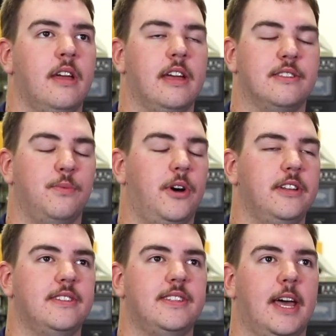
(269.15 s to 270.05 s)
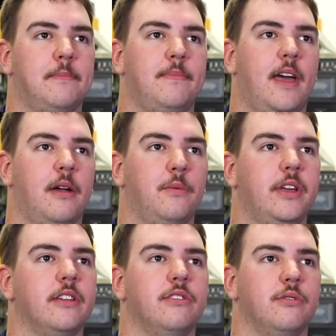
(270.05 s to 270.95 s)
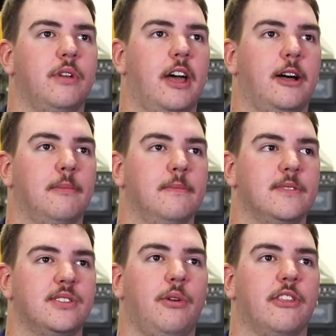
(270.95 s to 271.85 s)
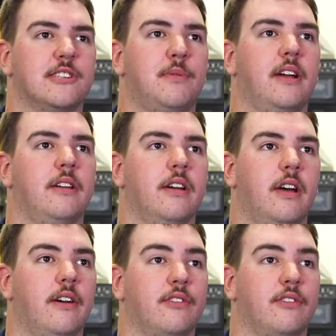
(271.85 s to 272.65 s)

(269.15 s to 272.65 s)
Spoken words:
It's one step that we can do to help slow the spread of